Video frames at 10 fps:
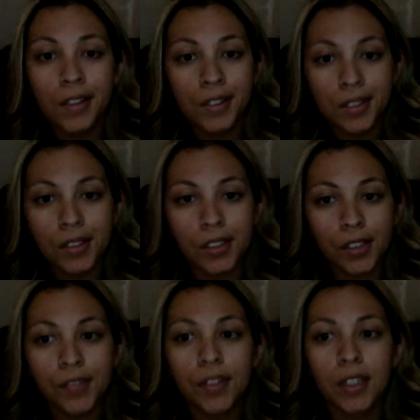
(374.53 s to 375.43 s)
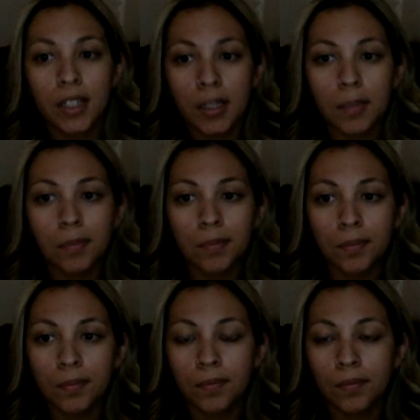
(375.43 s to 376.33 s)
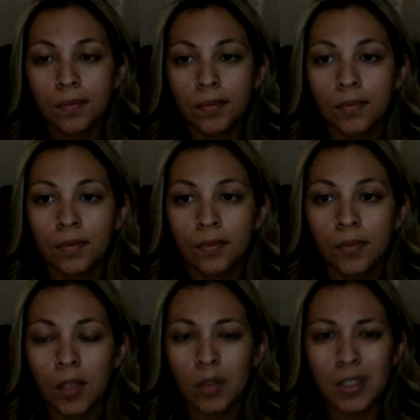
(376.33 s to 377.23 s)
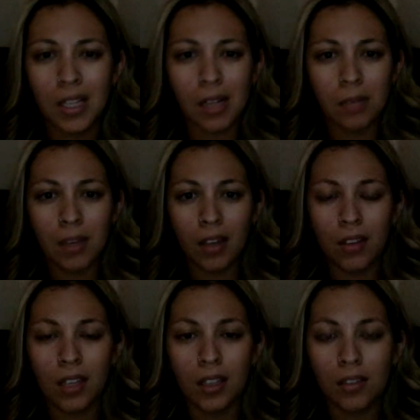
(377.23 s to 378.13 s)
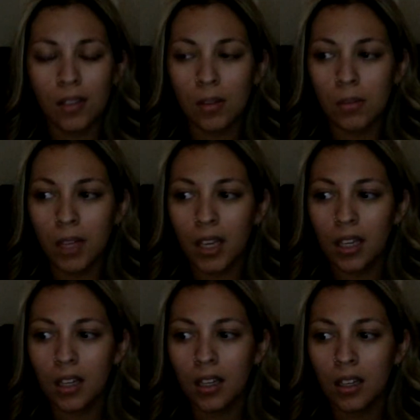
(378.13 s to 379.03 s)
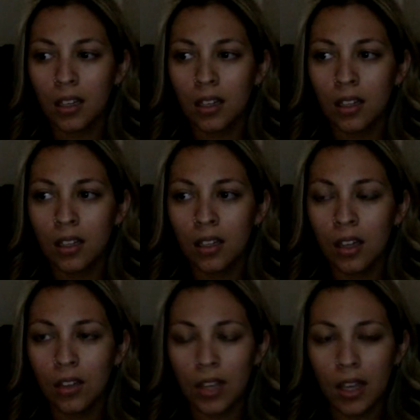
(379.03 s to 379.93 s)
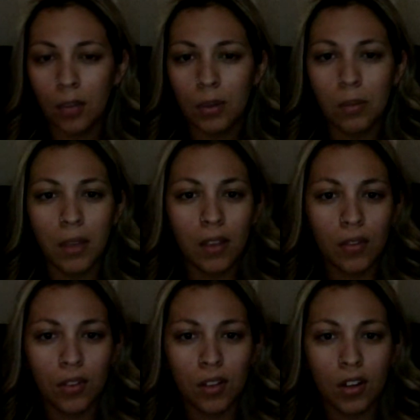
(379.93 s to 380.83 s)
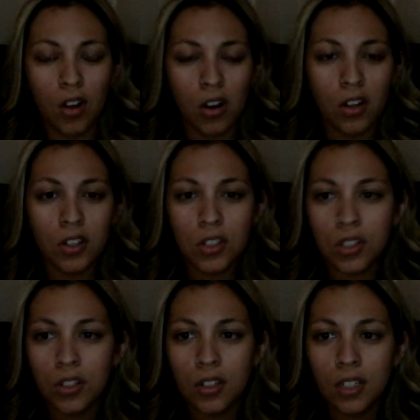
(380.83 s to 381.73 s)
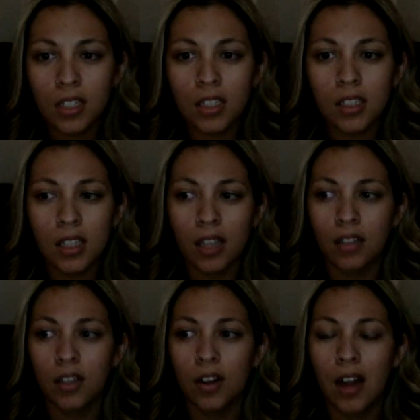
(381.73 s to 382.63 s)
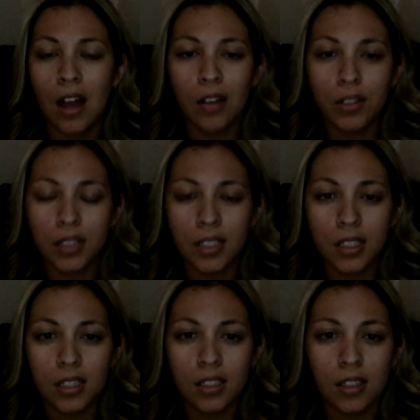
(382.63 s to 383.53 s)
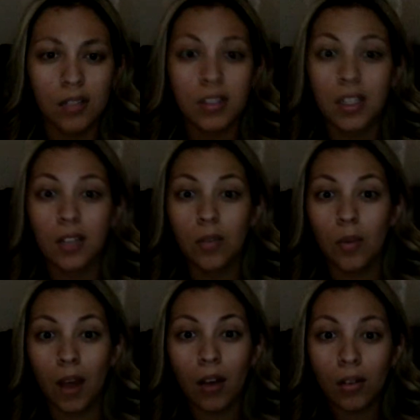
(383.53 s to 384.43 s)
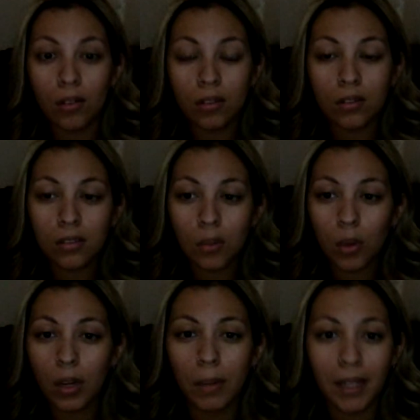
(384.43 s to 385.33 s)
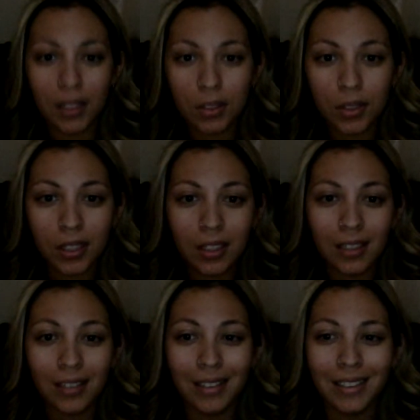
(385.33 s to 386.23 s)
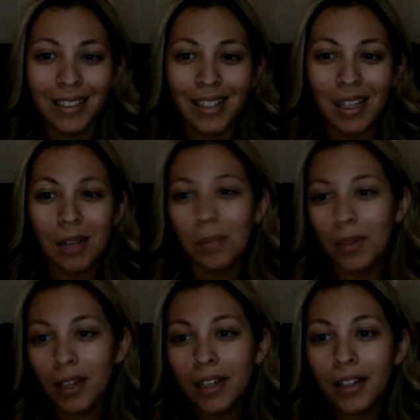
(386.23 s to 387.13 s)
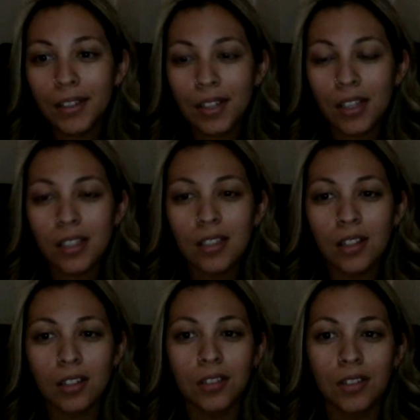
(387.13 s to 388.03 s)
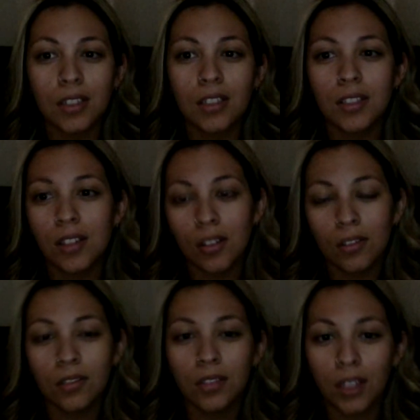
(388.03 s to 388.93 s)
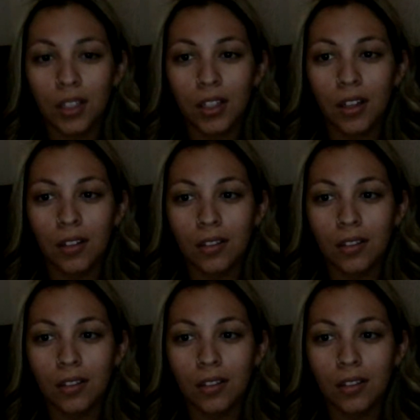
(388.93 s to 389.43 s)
So good for him. He was telling me how they give them how they help them pay for their car insurance and their houses. I was like, wow, what am I doing? But he also has a doctorate. So there you go.